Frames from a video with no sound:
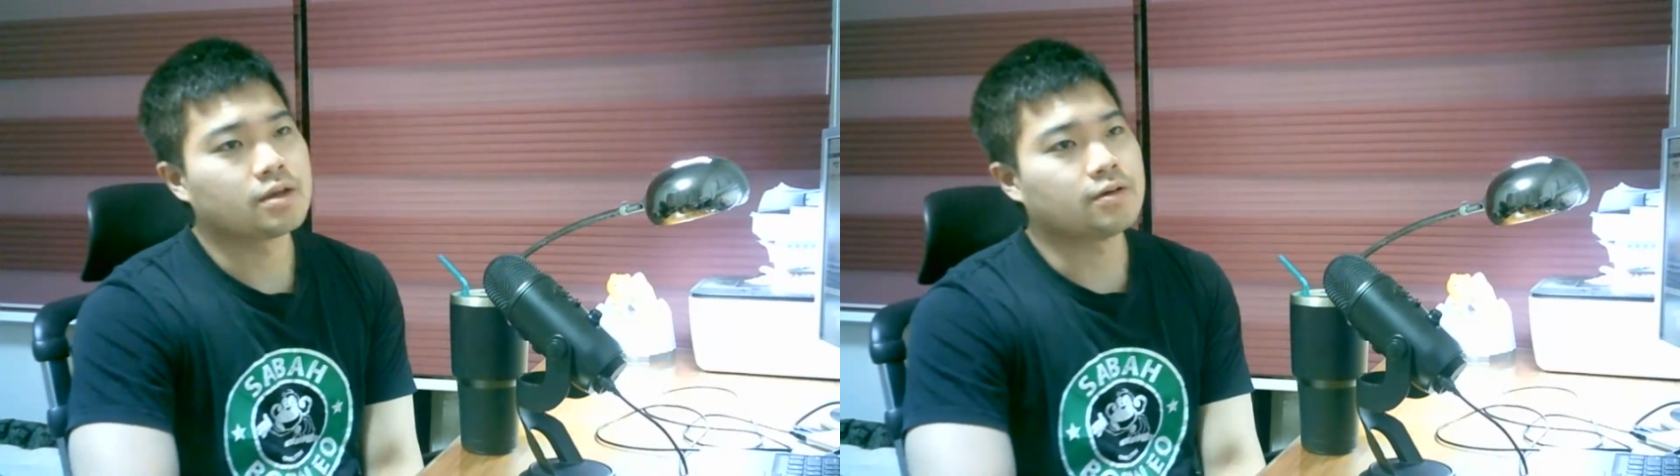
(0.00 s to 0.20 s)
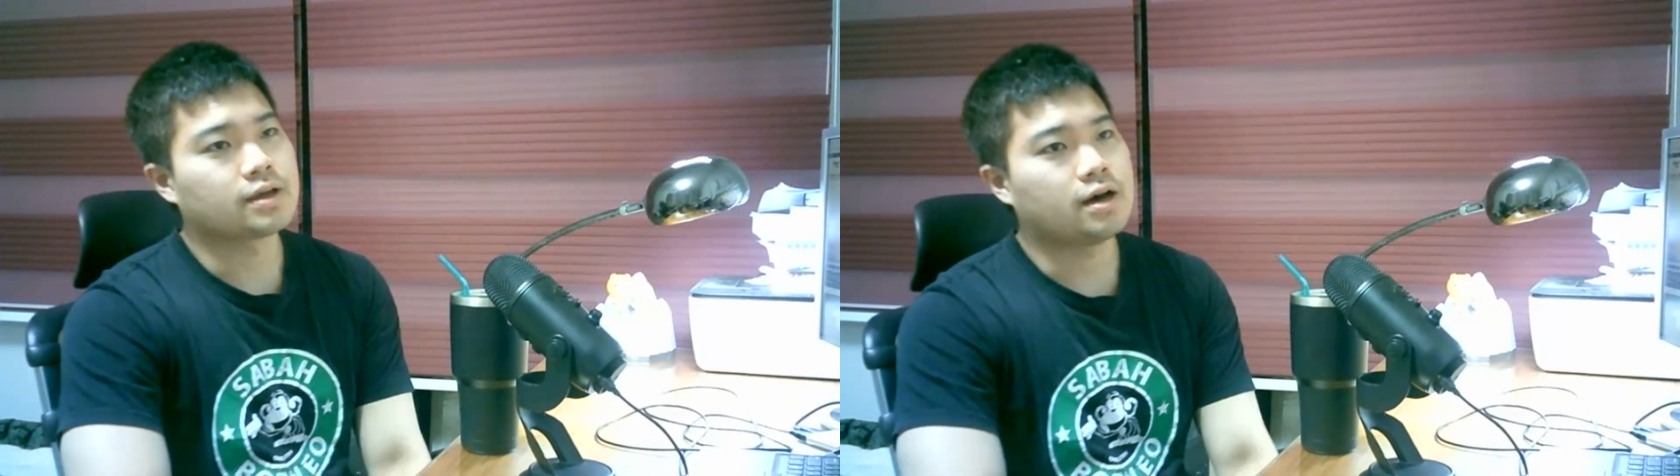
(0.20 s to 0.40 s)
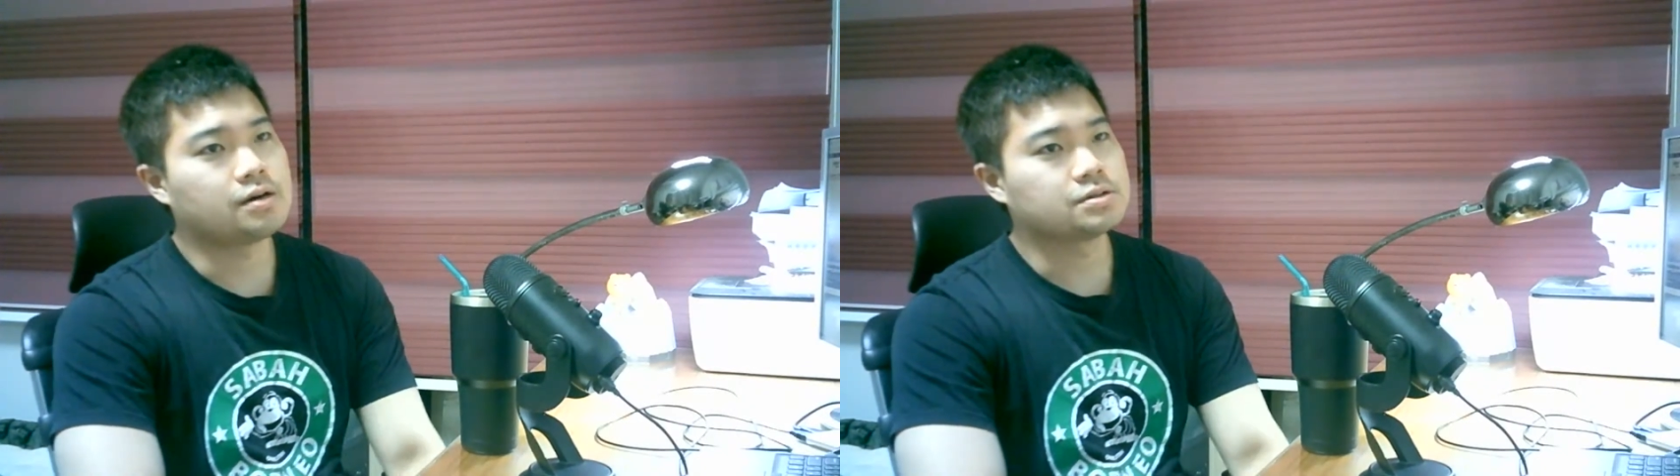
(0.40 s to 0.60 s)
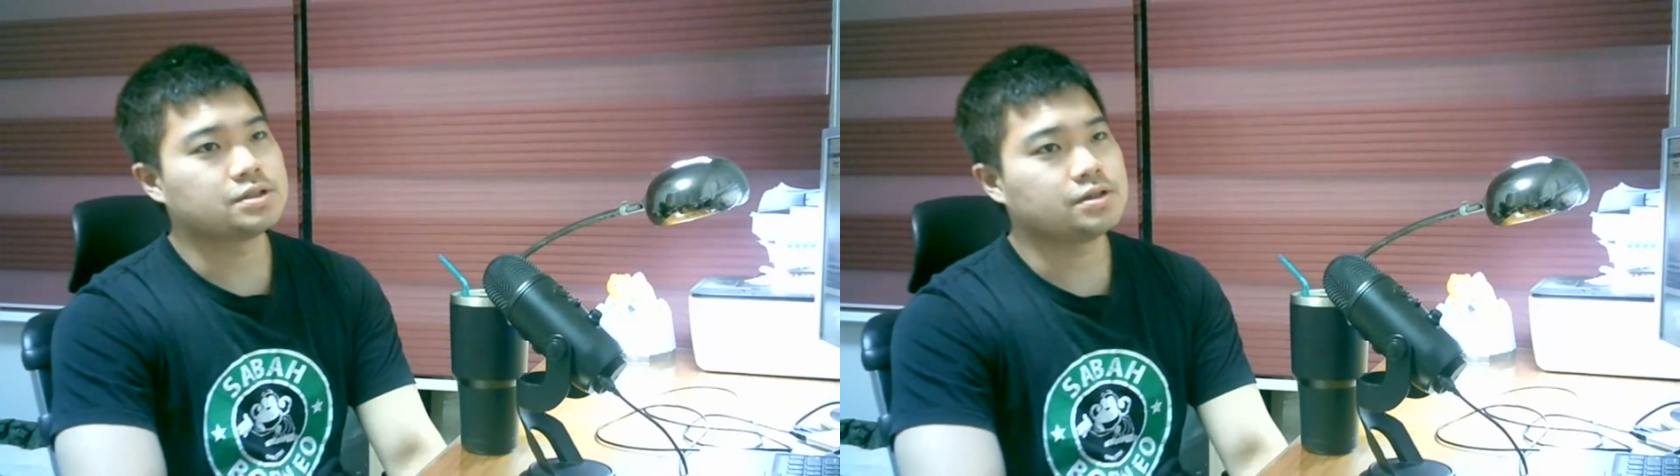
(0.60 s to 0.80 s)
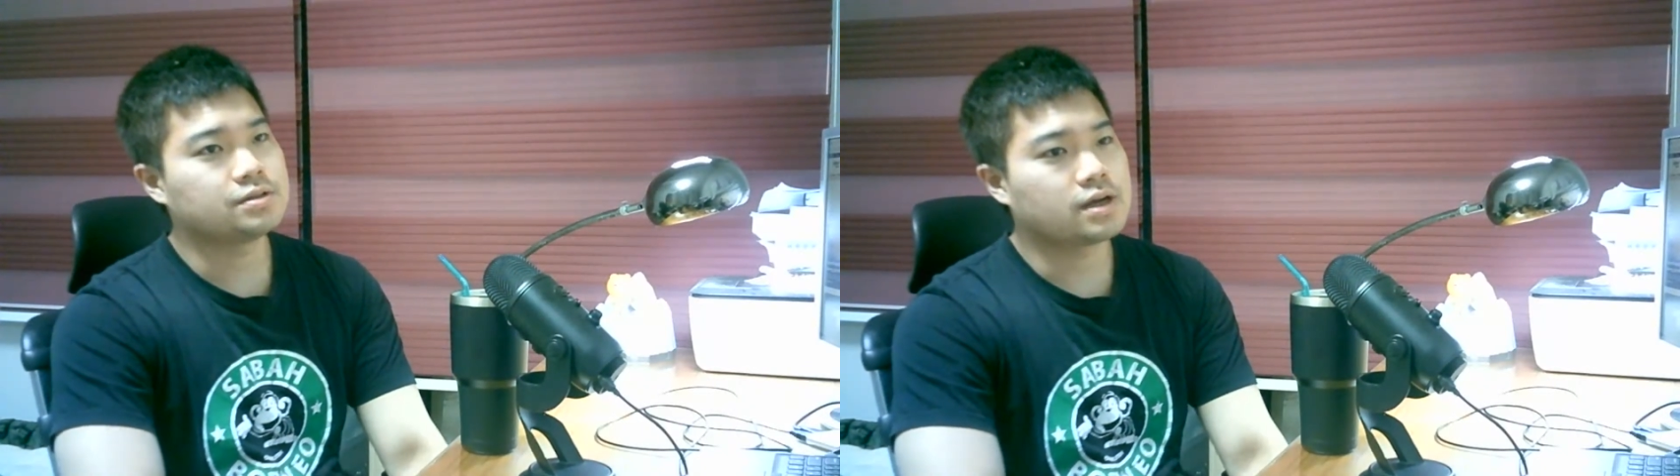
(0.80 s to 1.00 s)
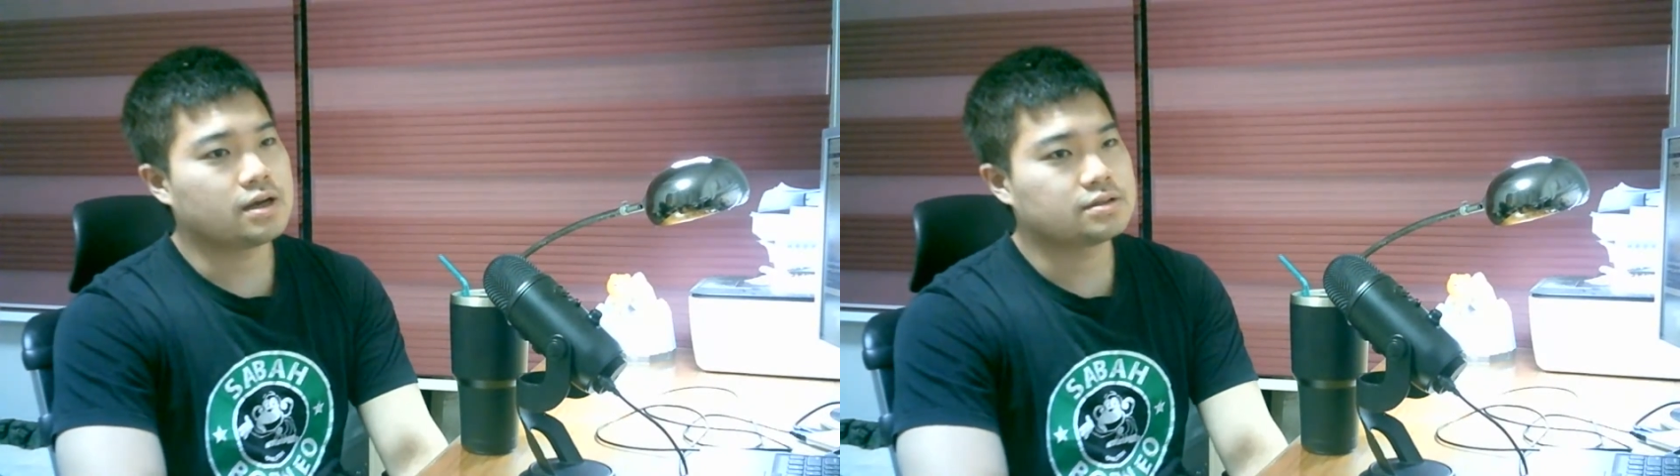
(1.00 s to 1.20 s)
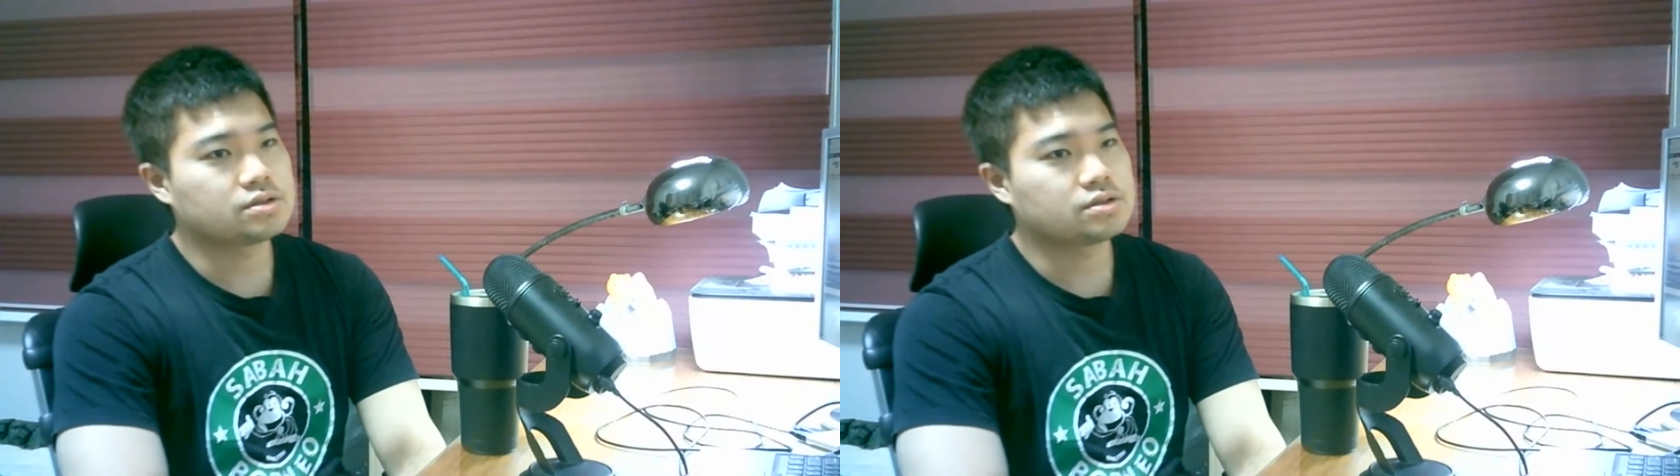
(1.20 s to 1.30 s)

Okay, I'll see you guys